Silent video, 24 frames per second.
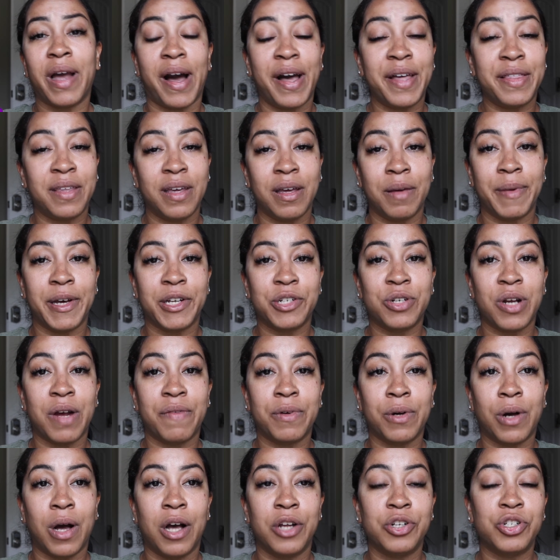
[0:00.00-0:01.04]
I think about travel
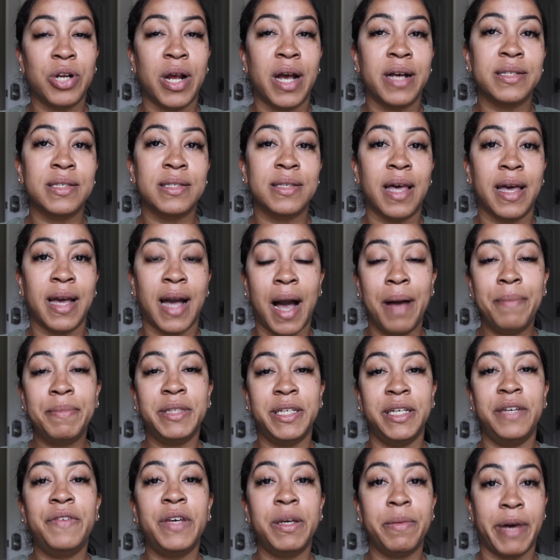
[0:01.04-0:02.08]
contracts, like I'm
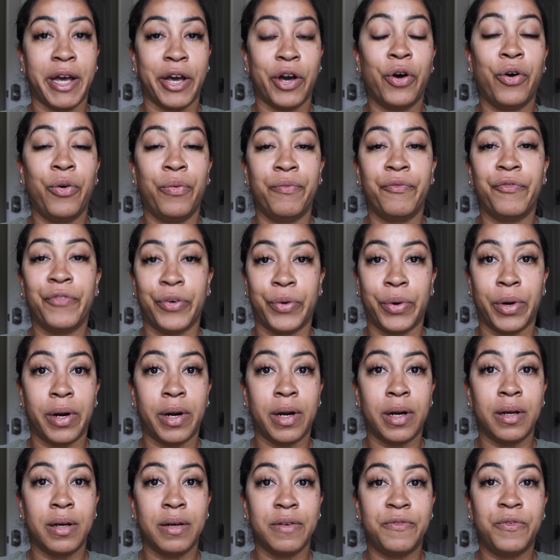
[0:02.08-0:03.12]
leaving my home
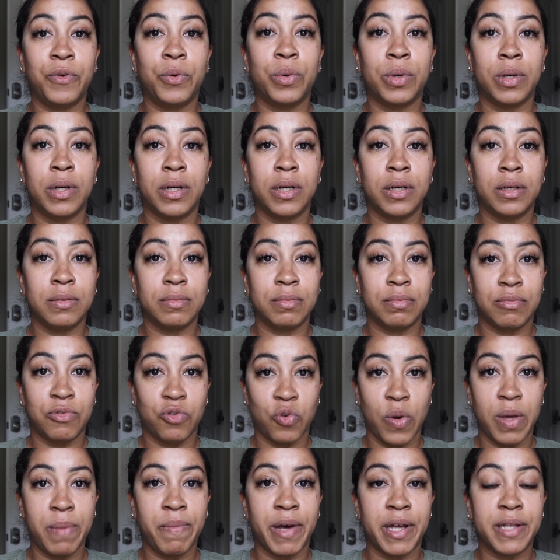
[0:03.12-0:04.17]
for
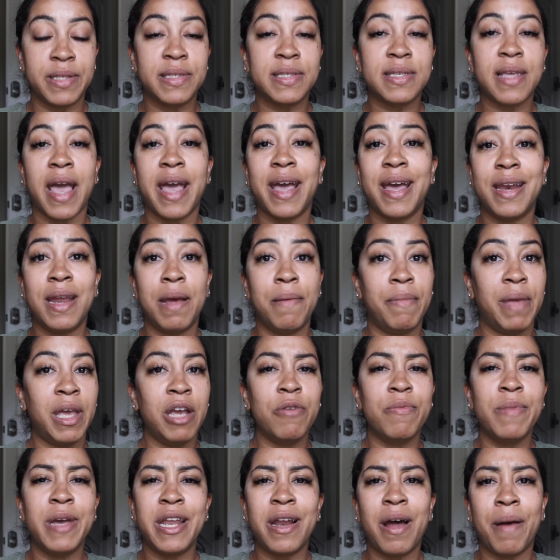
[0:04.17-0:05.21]
3 months, and it may
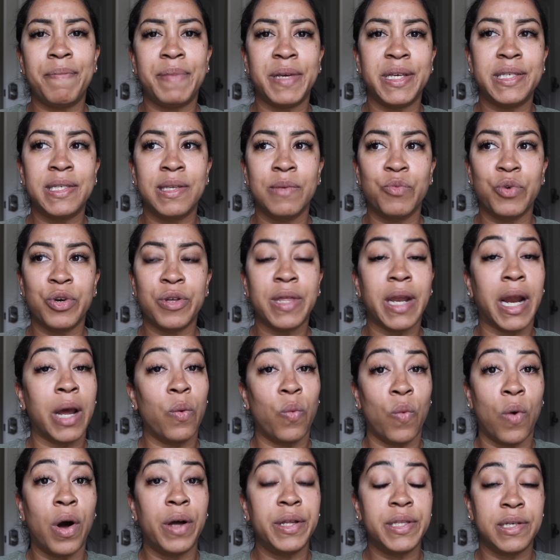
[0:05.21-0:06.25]
or may not be somewhere that I
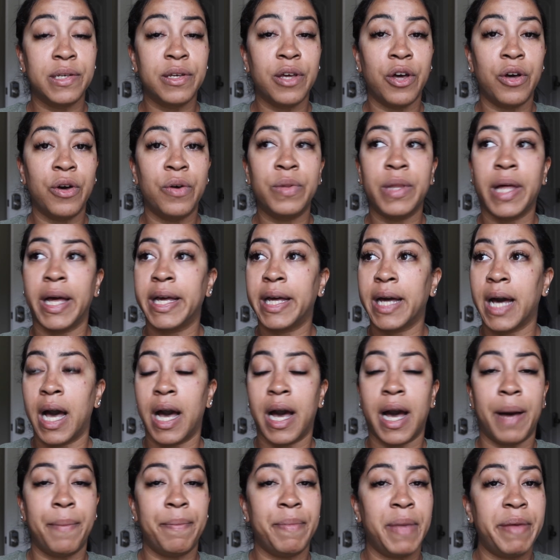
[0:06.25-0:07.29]
want to go. Like
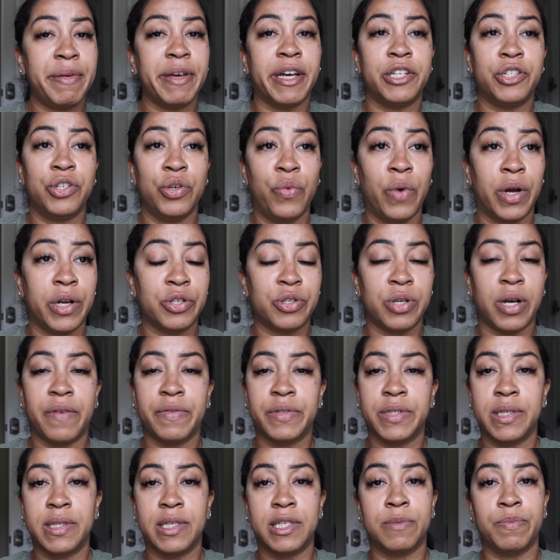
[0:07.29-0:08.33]
maybe I do want to travel
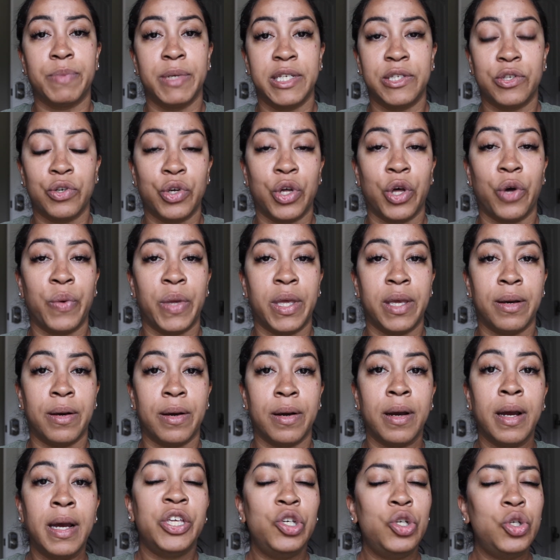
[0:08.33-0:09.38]
to this place or go
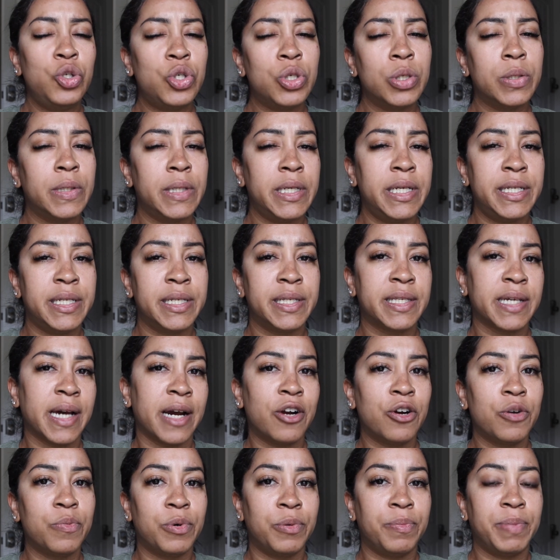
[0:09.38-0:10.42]
here. Usually
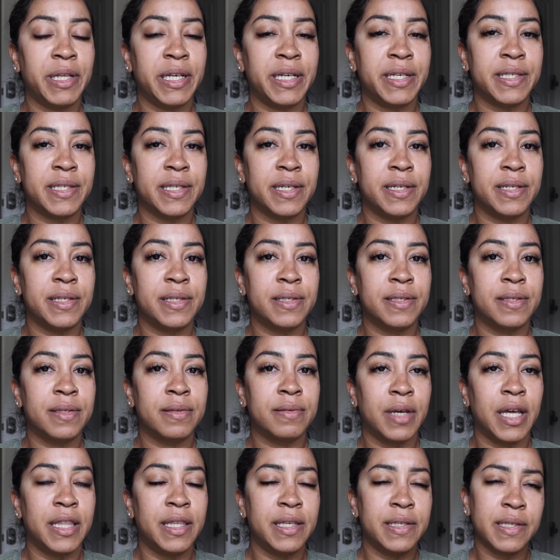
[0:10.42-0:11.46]
desirable places,
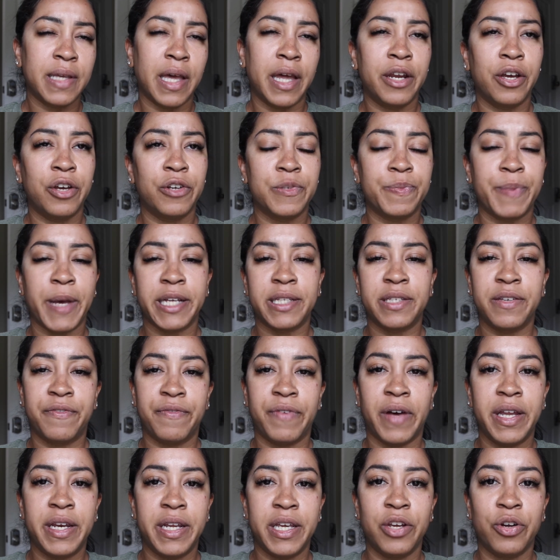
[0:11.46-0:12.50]
and this kind of goes back to
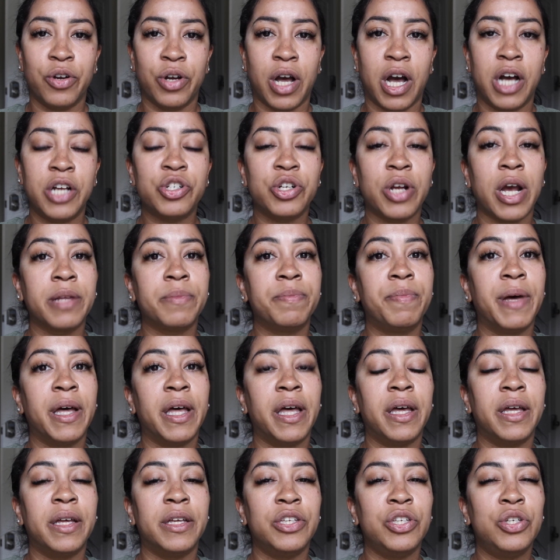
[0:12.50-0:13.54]
finding your contract,
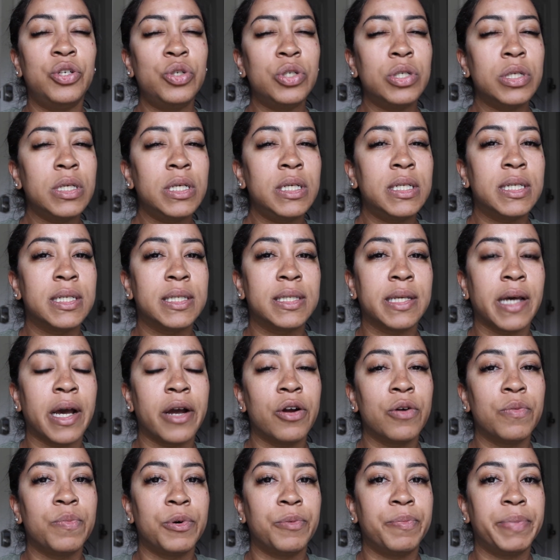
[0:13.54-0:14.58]
but usually
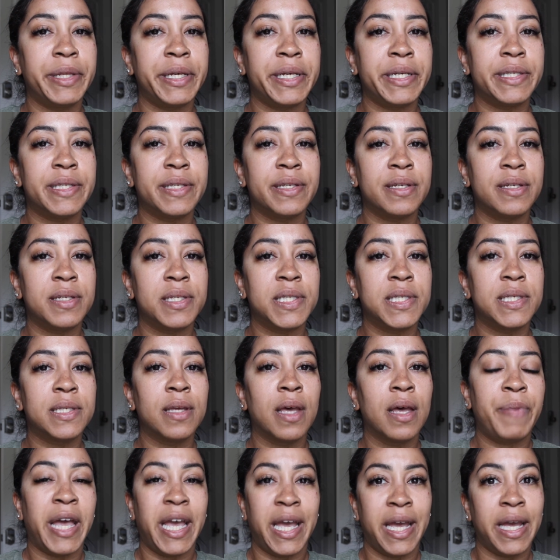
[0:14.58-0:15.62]
desirable places
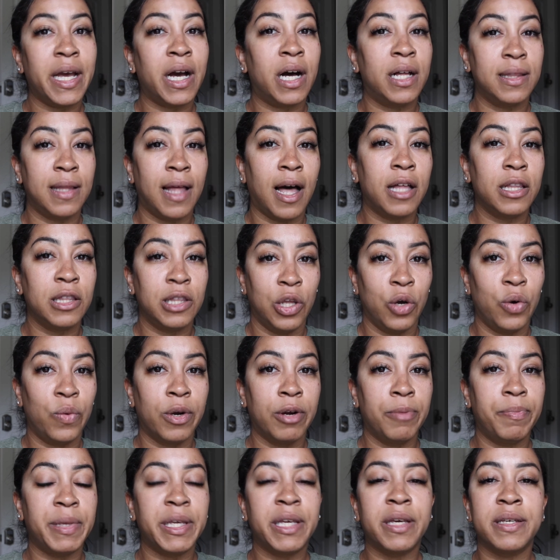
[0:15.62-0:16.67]
pay a lot lower
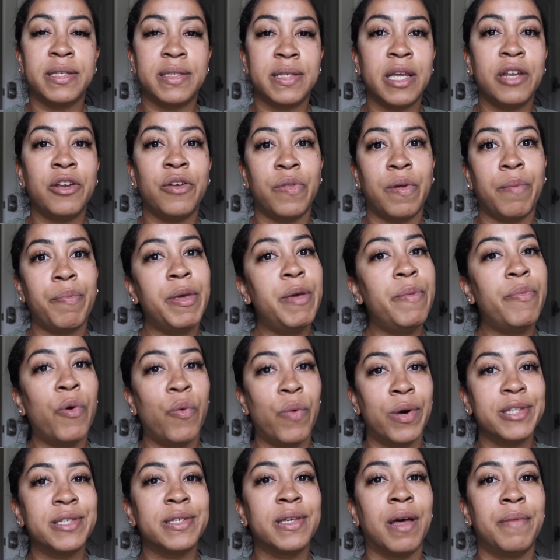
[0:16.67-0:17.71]
because they know that people
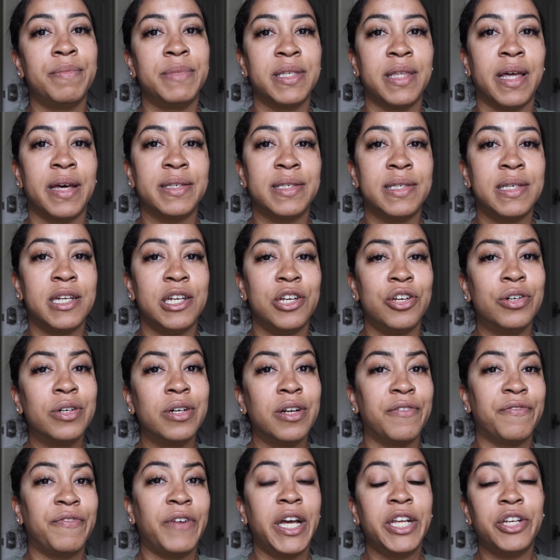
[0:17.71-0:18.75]
want to come to that city. You're
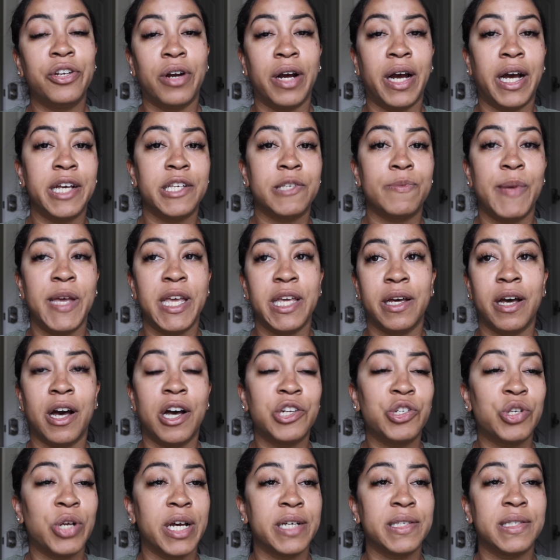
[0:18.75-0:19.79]
going to find your highest paying
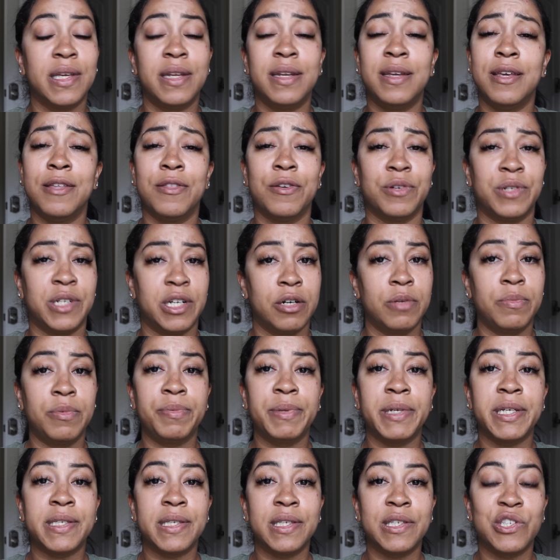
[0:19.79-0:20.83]
contracts in either terrible
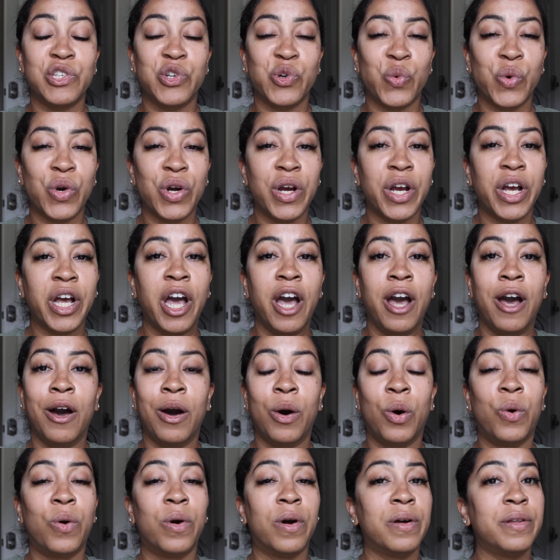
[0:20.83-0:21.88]
places to work
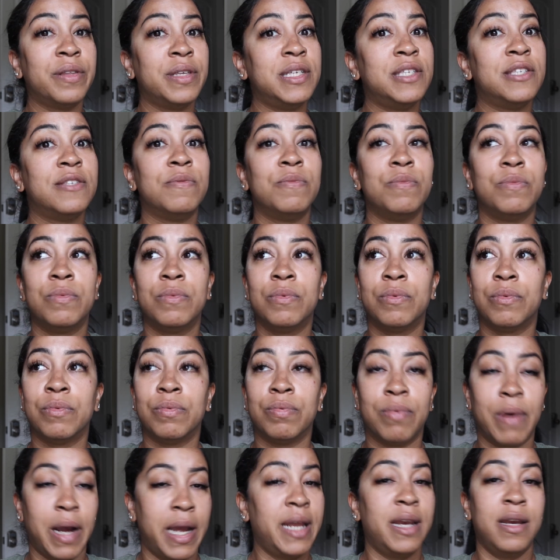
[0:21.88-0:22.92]
or these
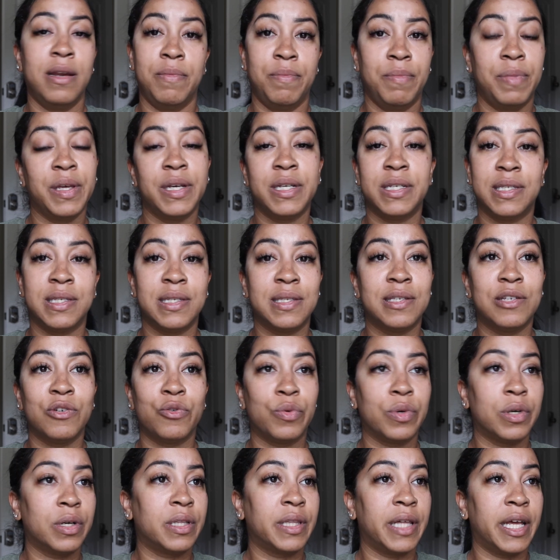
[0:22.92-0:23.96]
random places to
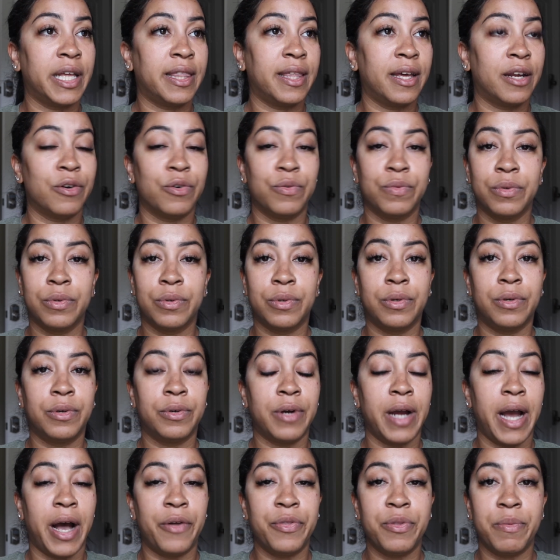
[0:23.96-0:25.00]
work, like that are rural
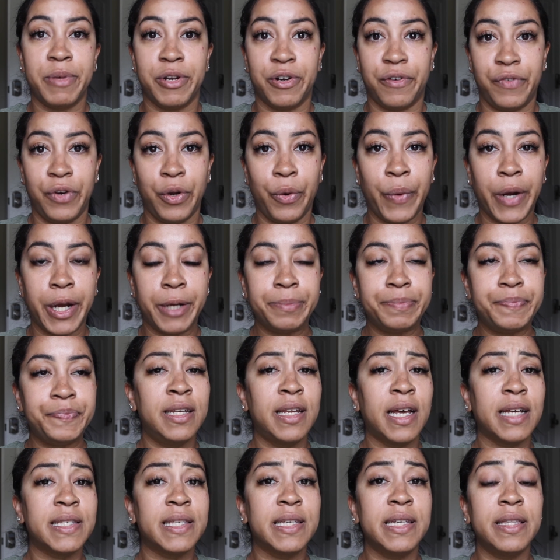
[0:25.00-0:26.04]
or out in the middle of nowhere.
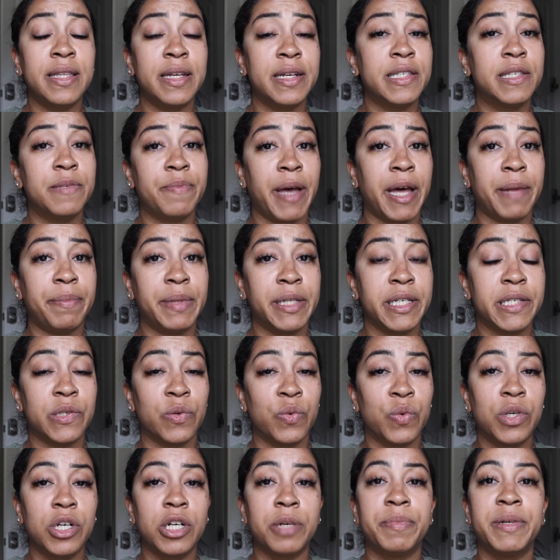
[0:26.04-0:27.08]
Not saying that it's a bad place to
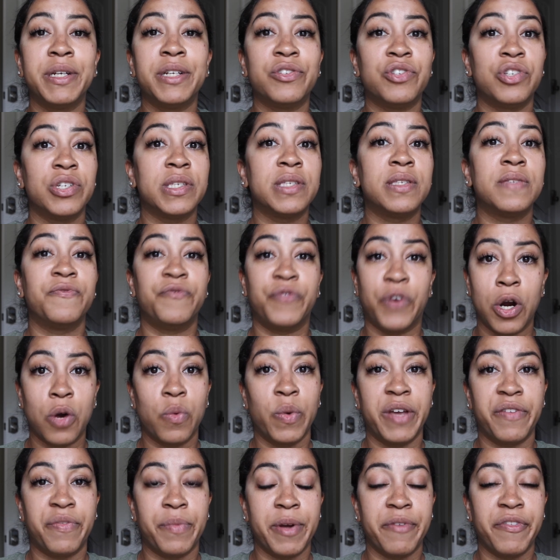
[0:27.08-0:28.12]
work, but it's just far
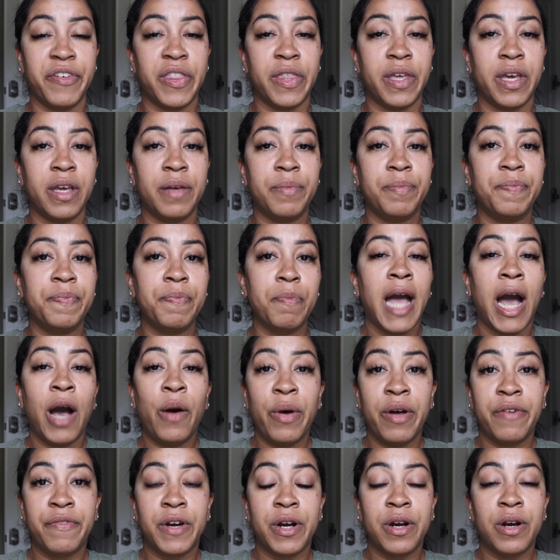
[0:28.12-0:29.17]
away from everything.
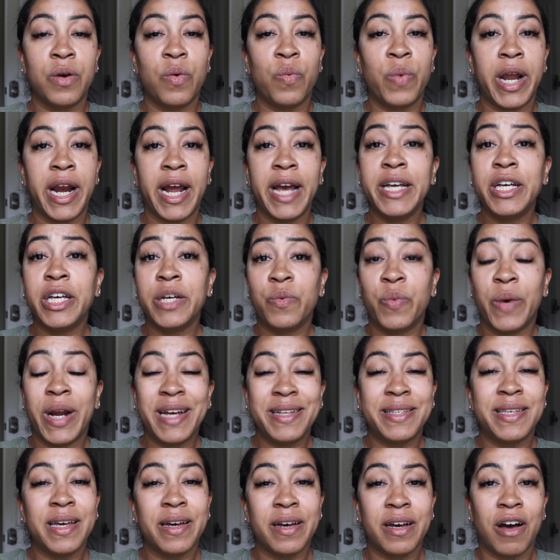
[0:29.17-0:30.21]
However, when I
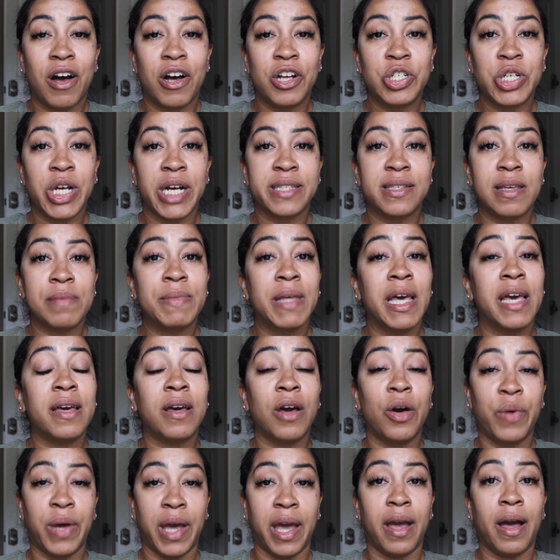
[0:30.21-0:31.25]
take a contract, I'm like,
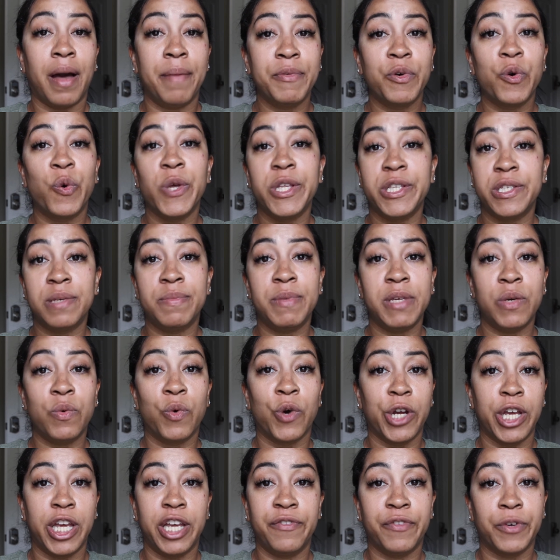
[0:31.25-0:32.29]
okay, I'm going to be
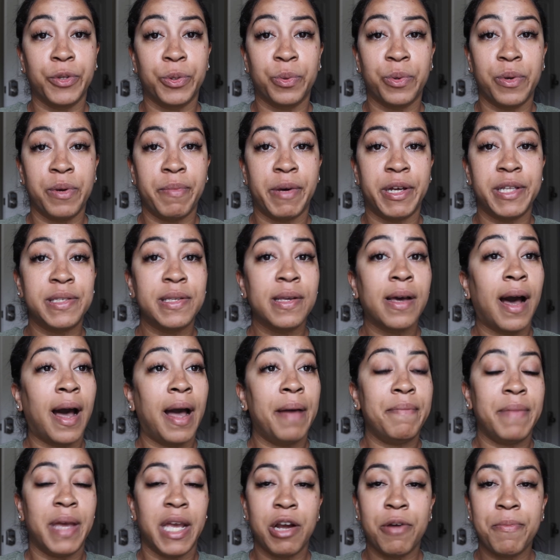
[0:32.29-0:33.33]
working for 3 months. I
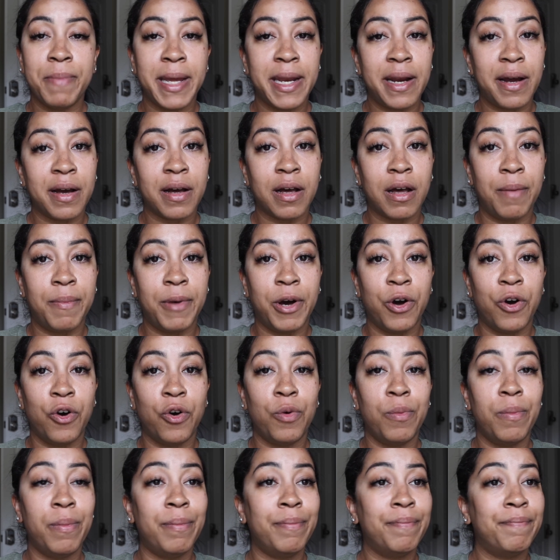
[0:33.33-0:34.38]
may or may not come
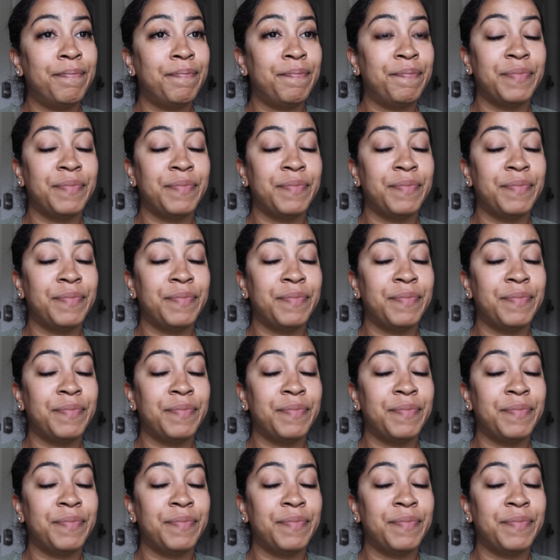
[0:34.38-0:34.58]
home.